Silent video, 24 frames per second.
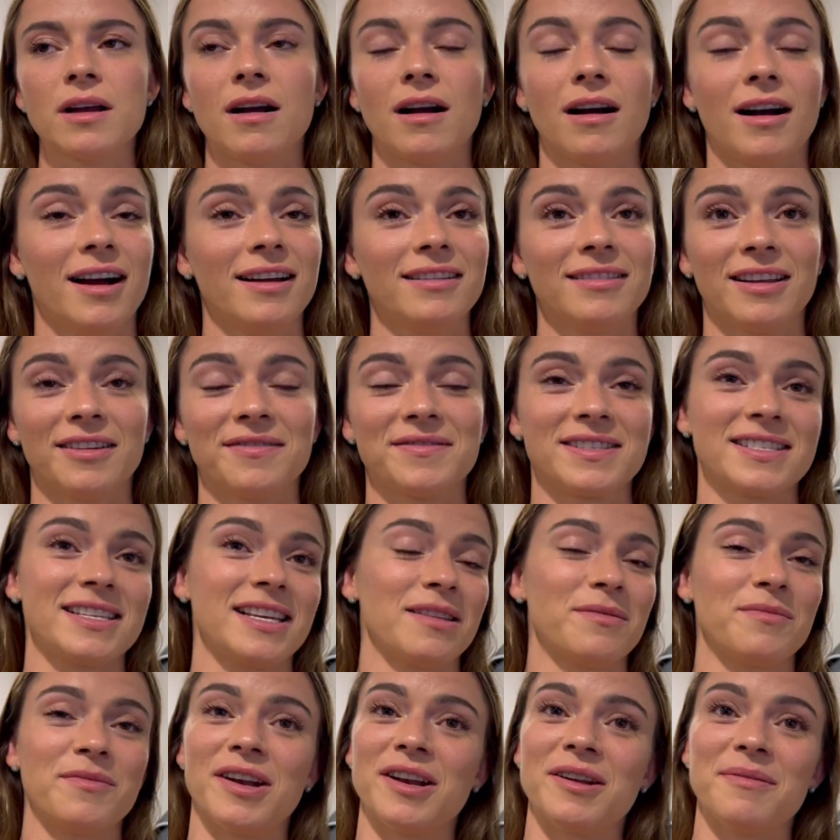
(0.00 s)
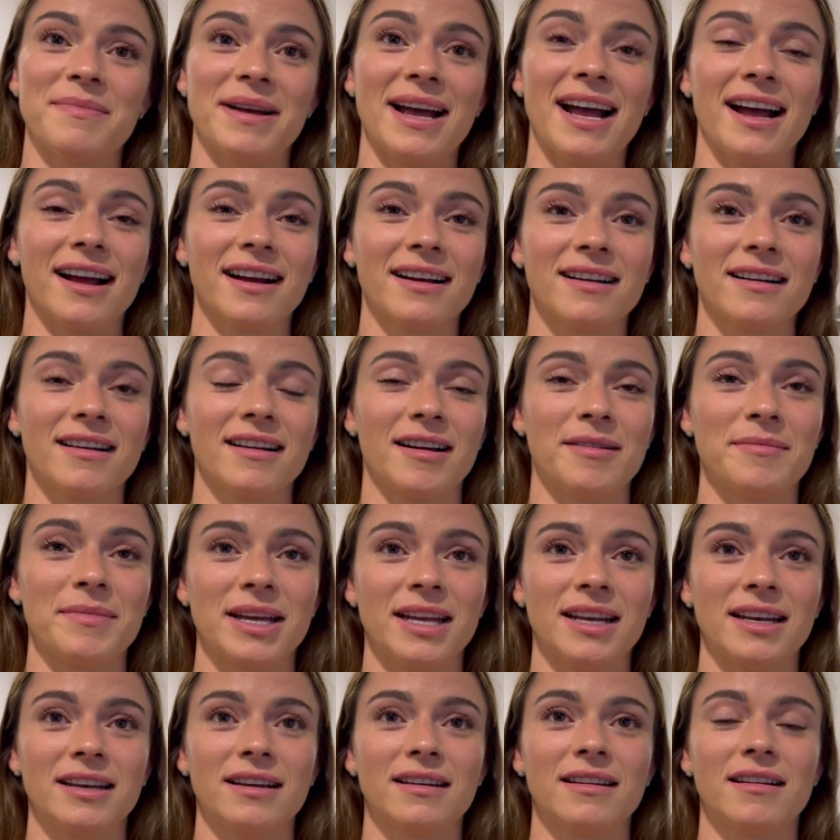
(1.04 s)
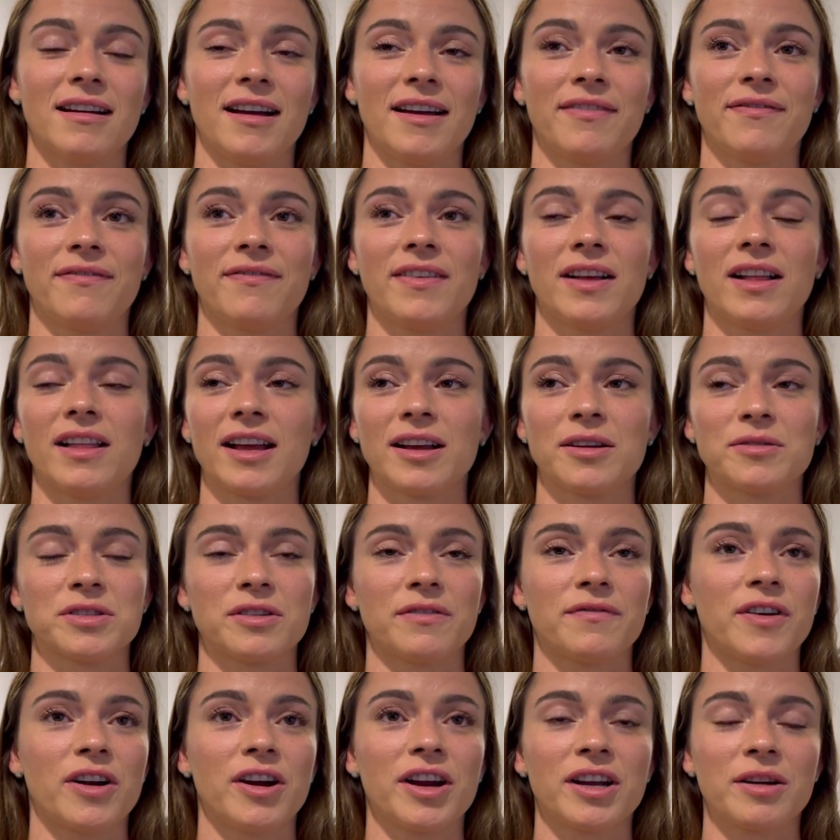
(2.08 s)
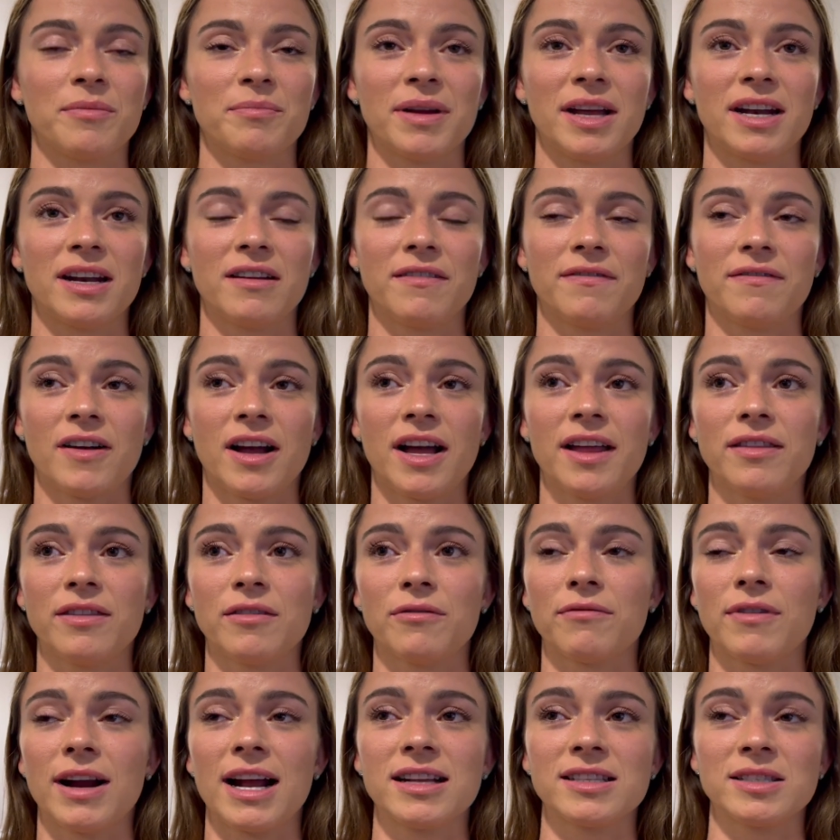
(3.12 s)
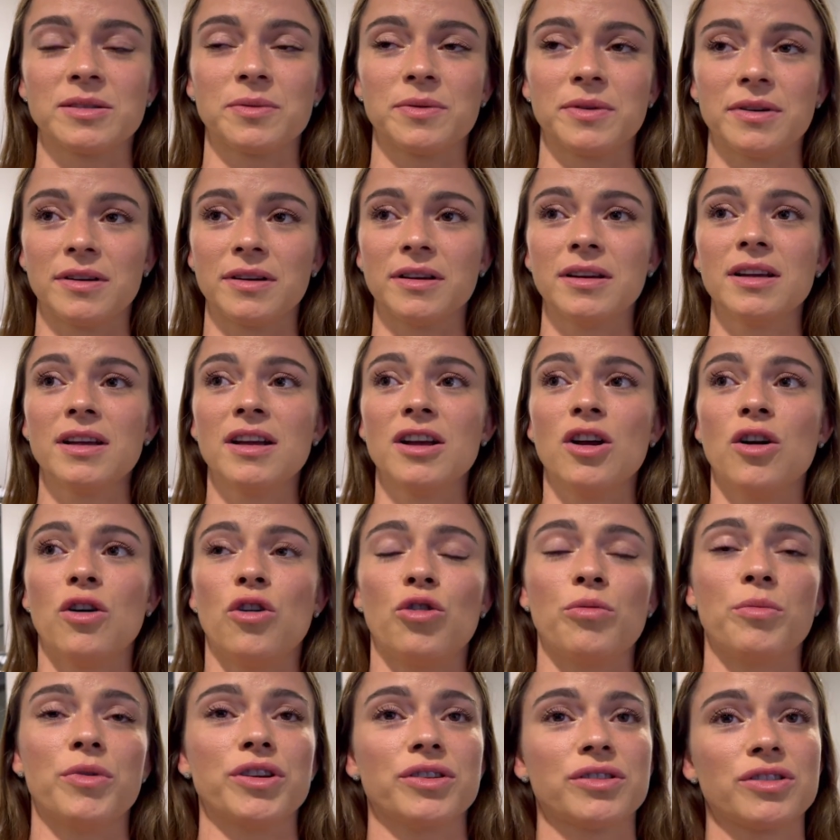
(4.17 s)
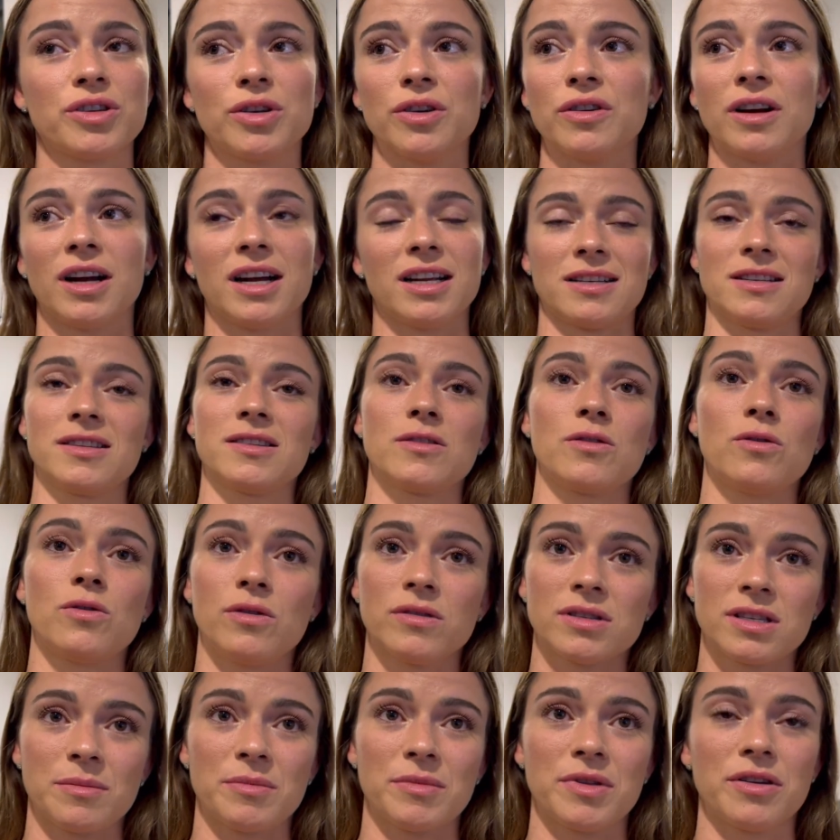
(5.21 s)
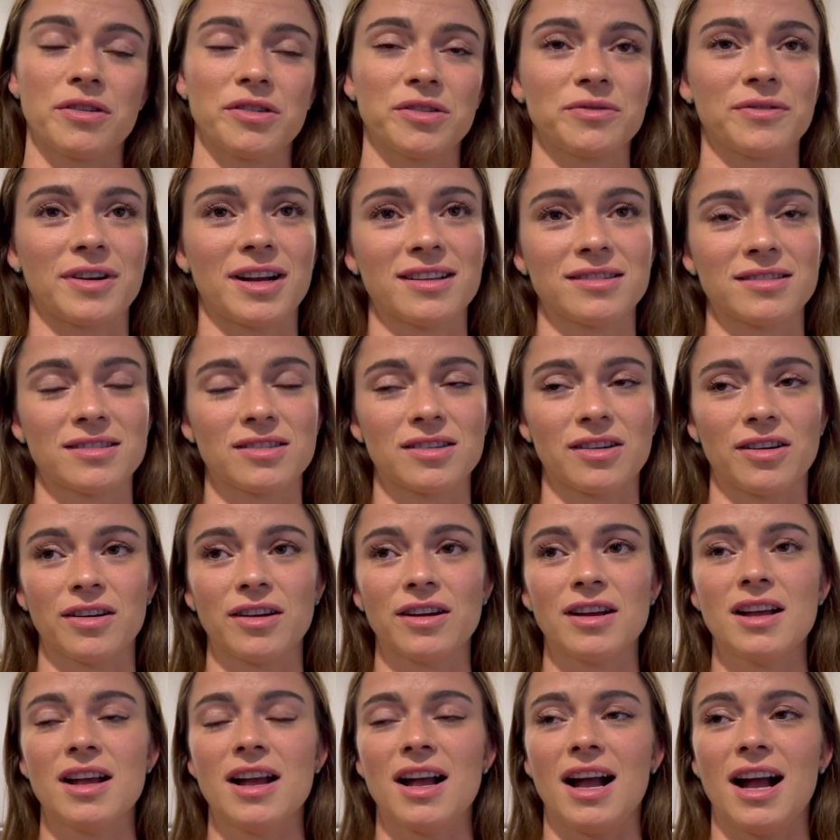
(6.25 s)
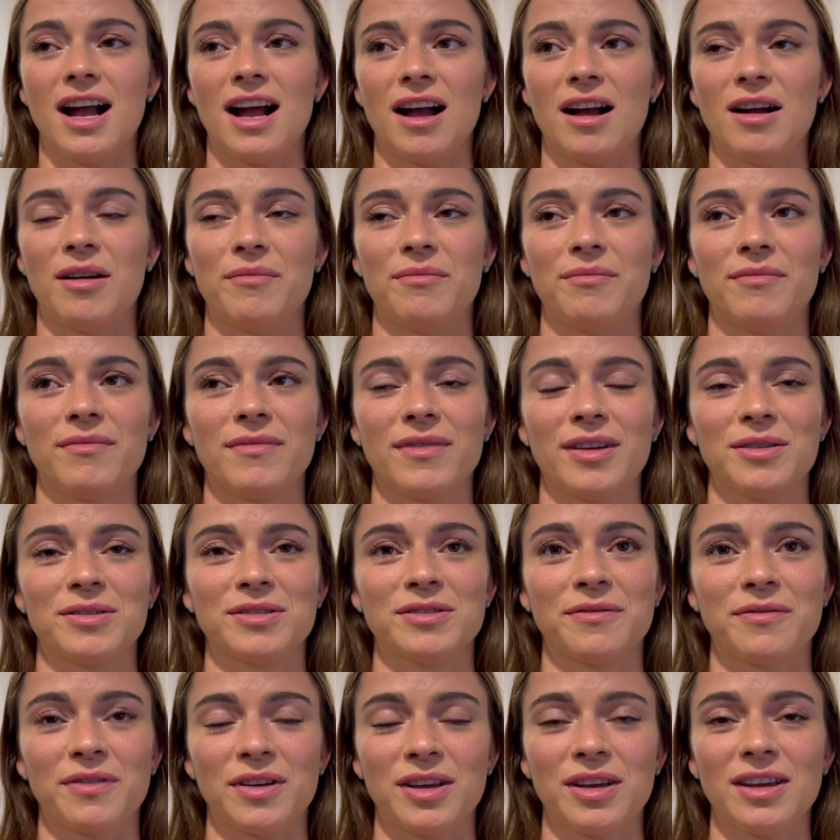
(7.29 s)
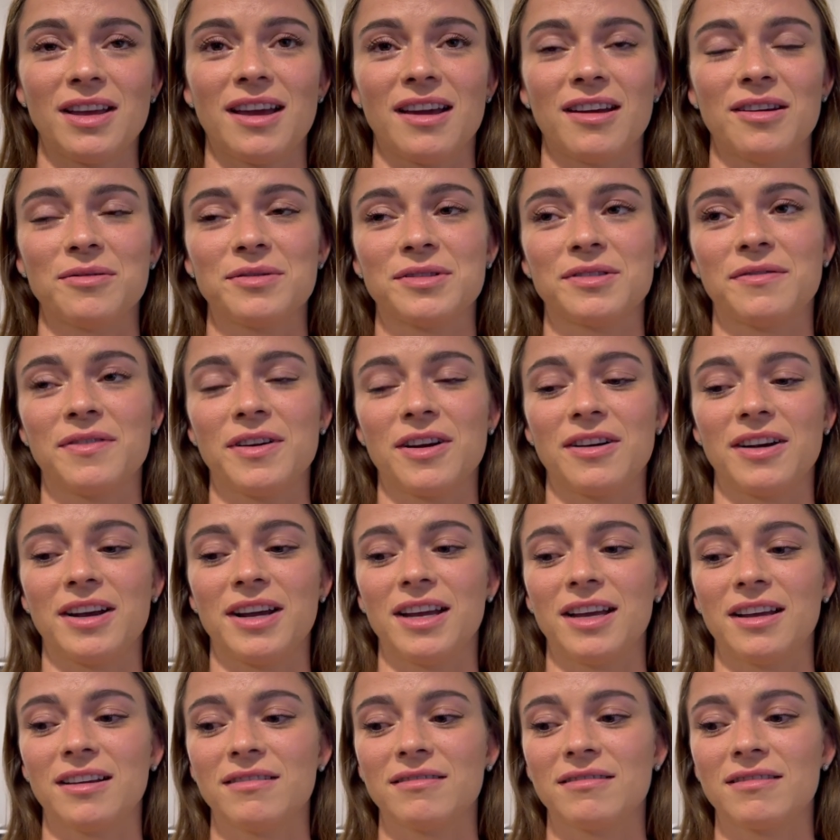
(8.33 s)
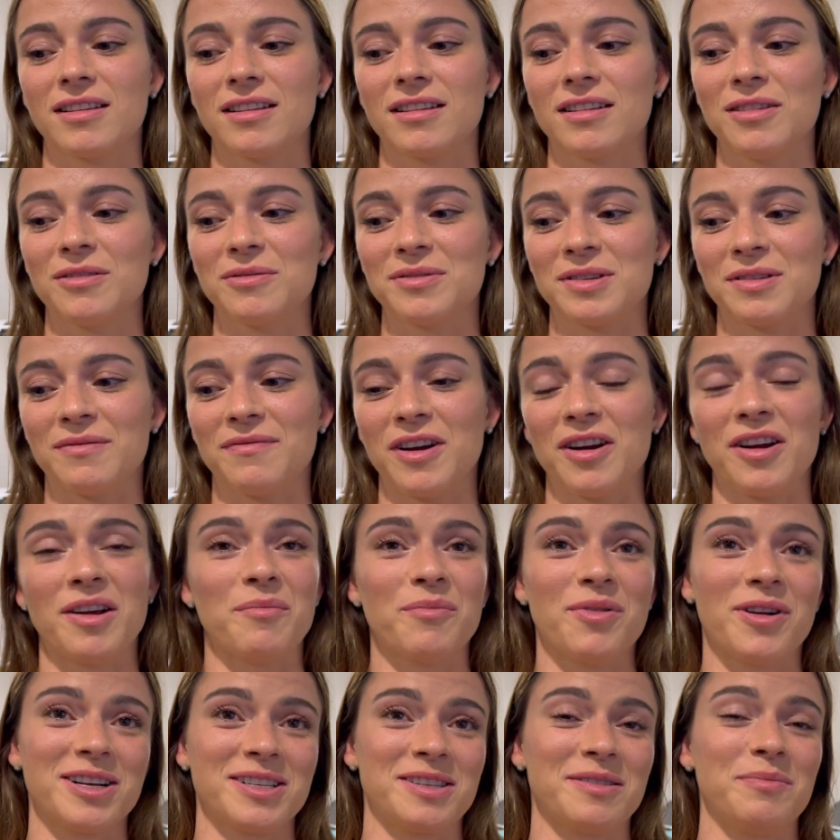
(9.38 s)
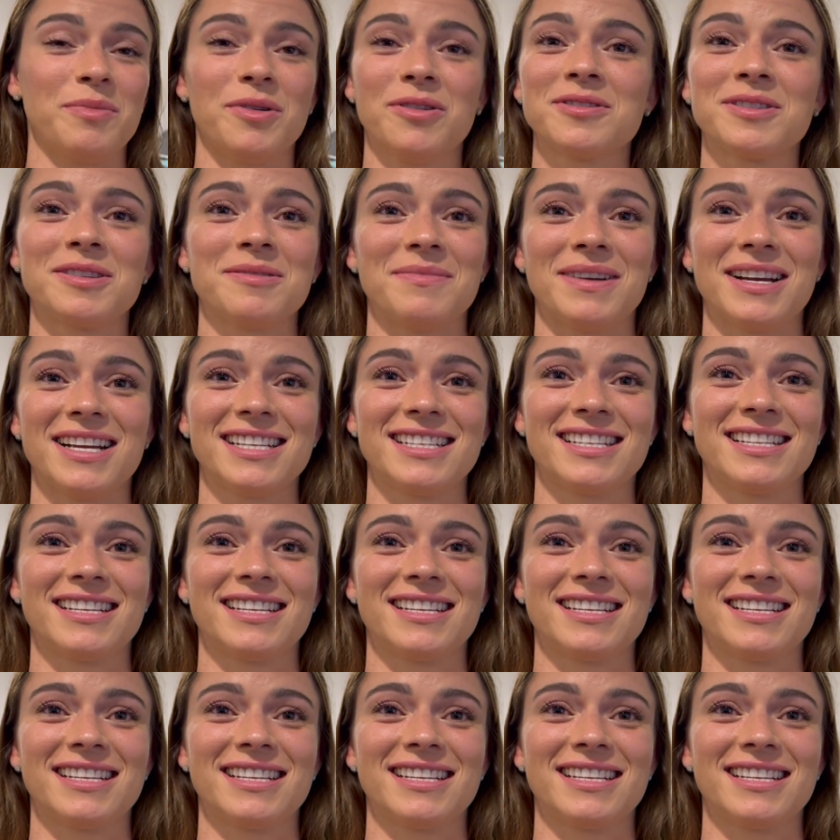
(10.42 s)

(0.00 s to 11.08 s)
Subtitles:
I'd love to see them run it back. I mean, I felt like it was a very competitive fight. The rounds were almost too hard to score some of those rounds. So, it was a very impressive boxing match.